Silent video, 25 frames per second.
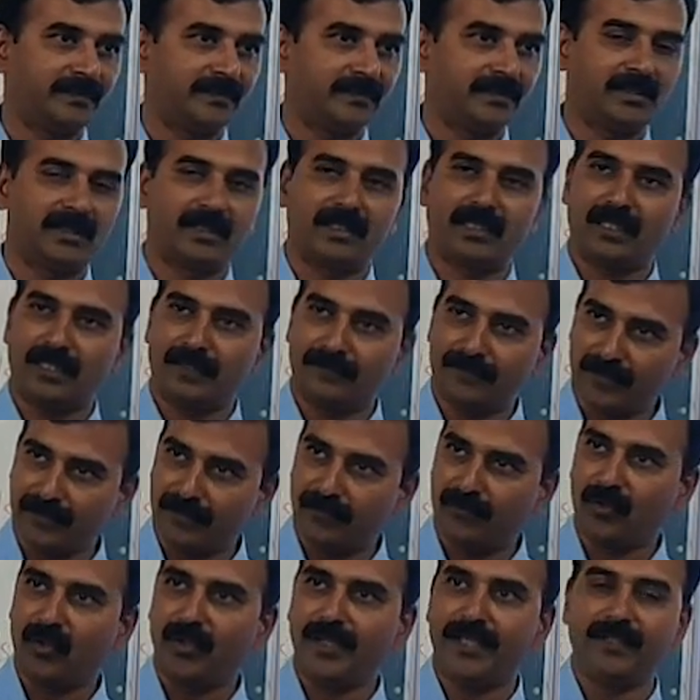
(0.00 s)
of the
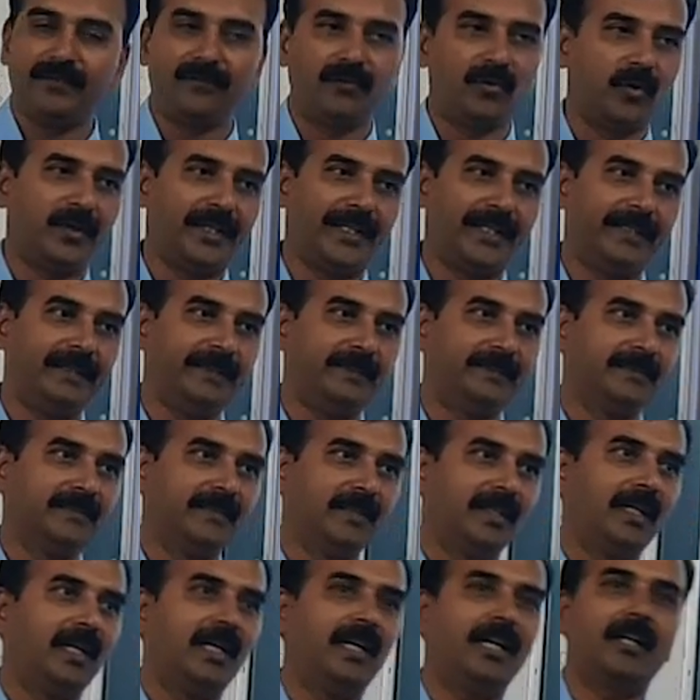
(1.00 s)
flowing fluid
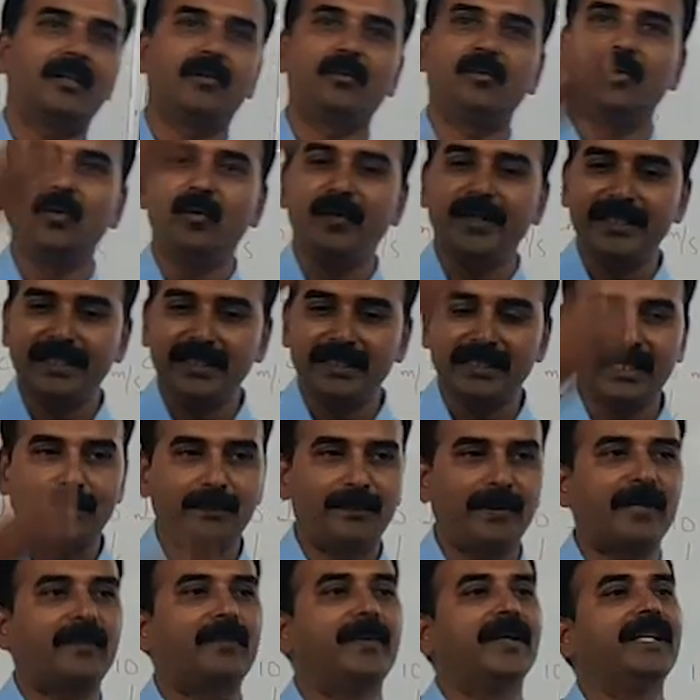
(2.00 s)
are moving in the
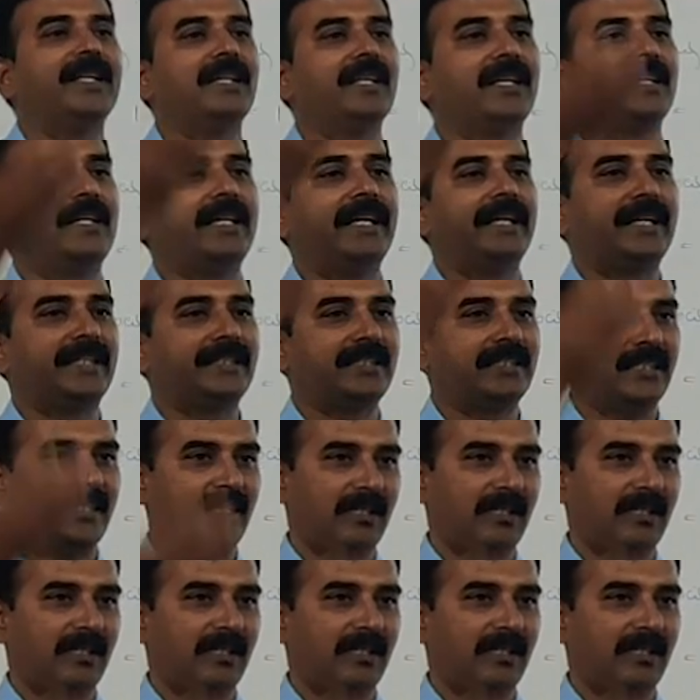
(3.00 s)
perpendicular direction now,